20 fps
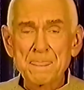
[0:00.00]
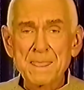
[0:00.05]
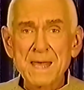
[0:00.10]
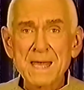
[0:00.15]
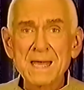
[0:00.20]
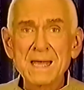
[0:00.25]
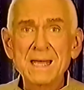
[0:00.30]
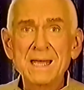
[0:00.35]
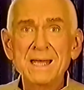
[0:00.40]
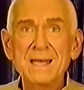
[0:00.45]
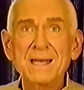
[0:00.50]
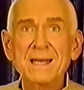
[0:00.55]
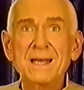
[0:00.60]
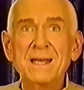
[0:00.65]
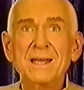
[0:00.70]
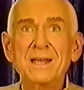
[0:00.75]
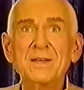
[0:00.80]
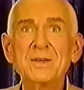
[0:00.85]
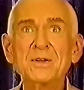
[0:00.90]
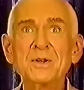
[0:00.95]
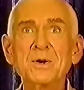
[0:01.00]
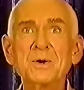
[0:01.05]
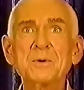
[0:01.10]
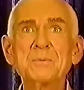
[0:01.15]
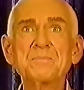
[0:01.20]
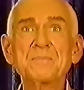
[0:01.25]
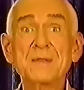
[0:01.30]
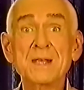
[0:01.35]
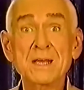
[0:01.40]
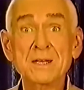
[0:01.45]
in hopes of
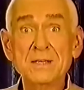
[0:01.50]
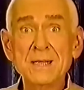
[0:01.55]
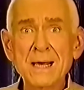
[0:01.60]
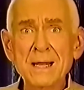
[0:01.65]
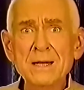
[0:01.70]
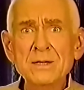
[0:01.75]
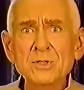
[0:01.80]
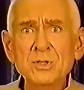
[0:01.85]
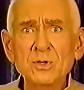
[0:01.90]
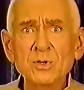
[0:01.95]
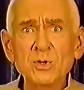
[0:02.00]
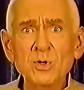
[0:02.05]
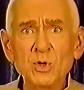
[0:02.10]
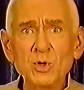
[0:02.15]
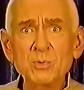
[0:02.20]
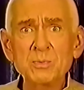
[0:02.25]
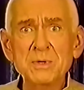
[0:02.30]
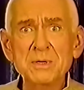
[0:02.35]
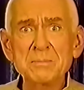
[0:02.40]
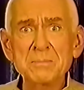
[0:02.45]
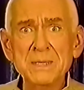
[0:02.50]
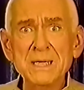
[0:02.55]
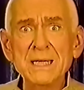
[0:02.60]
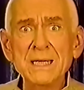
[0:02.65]
making it to the next level.